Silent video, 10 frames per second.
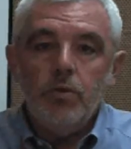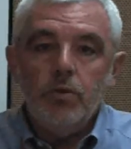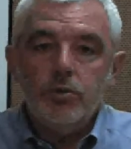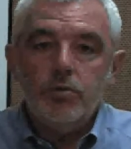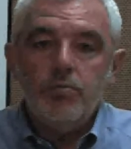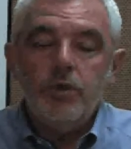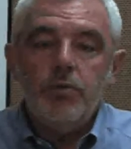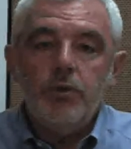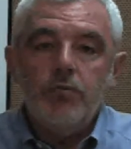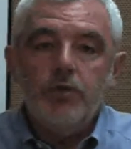or to
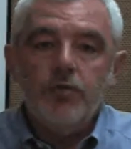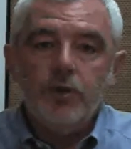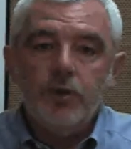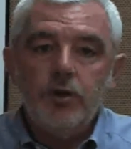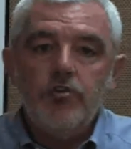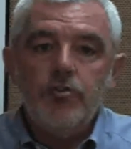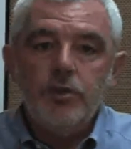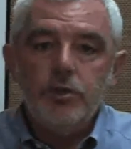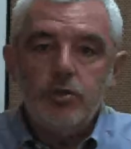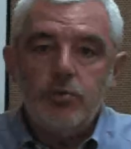people of different
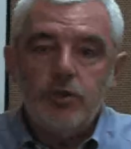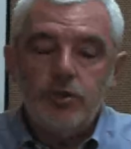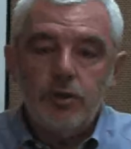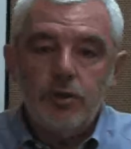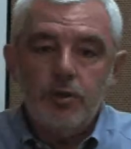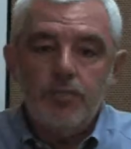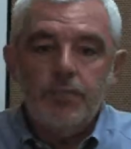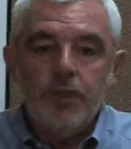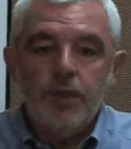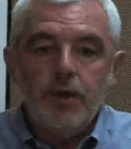countries to each other.
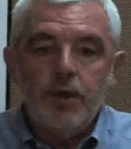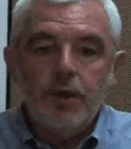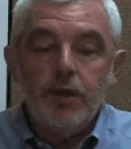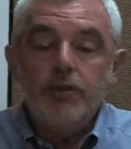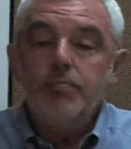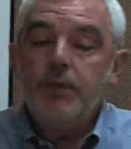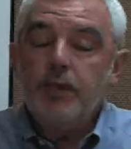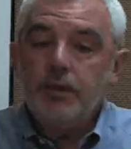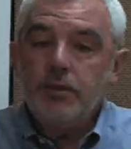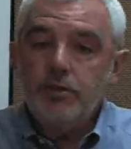That's
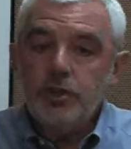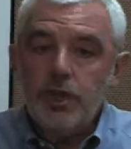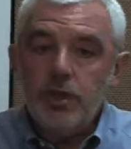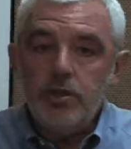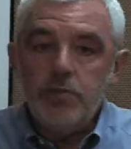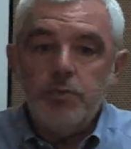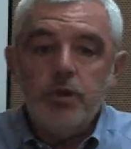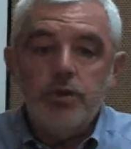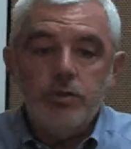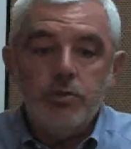beginning to change, but
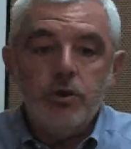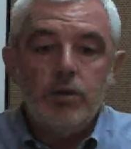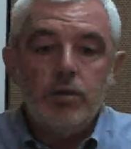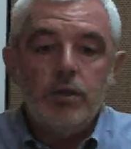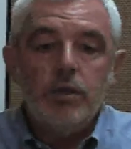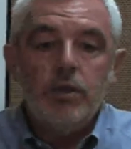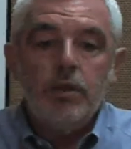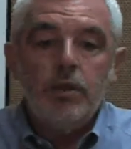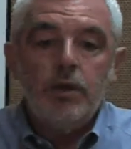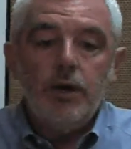historically,
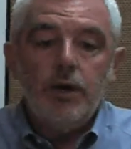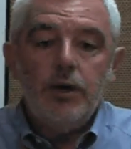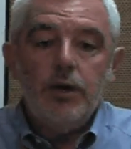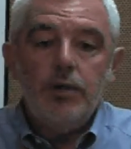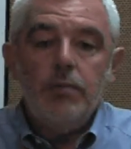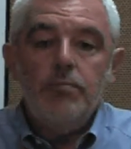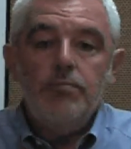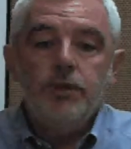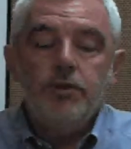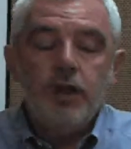
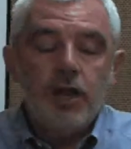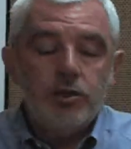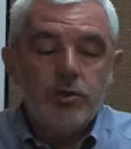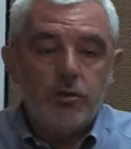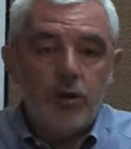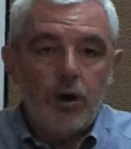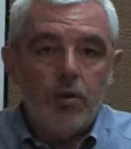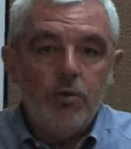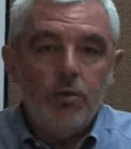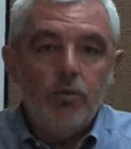international law
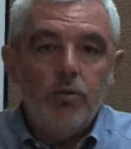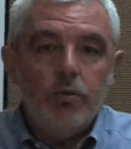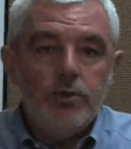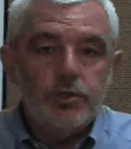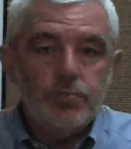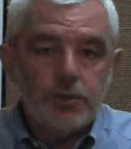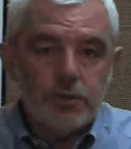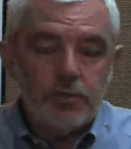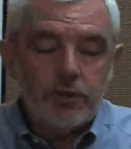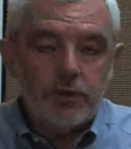was
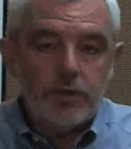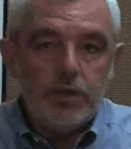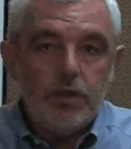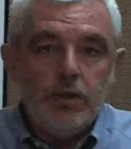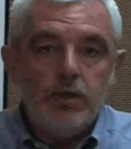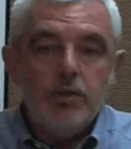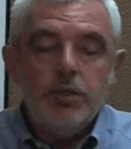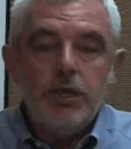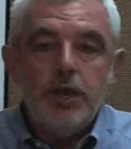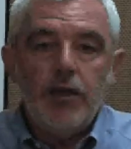specifically
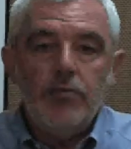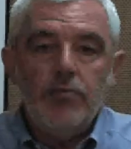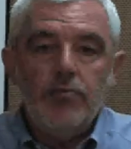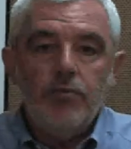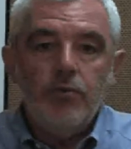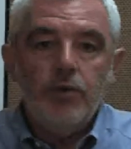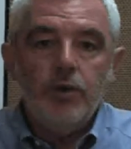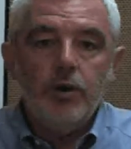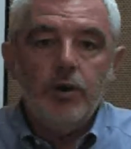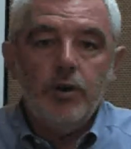set out for
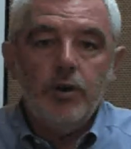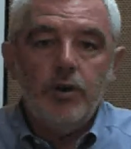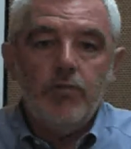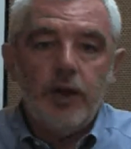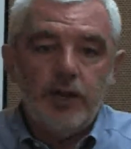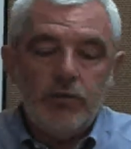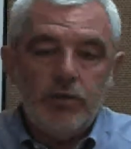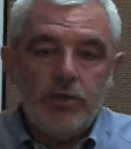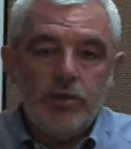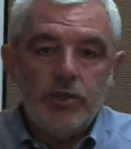defining
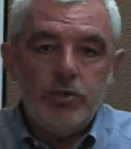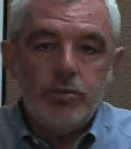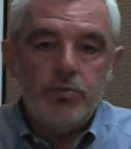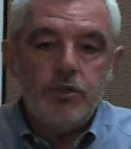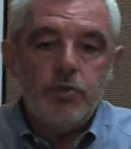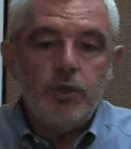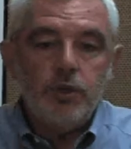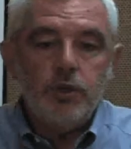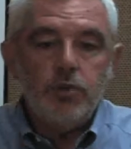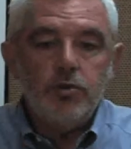relationships between
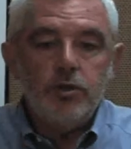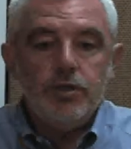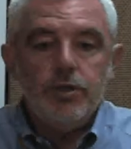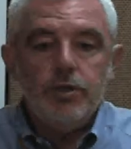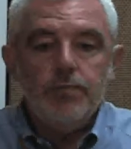countries.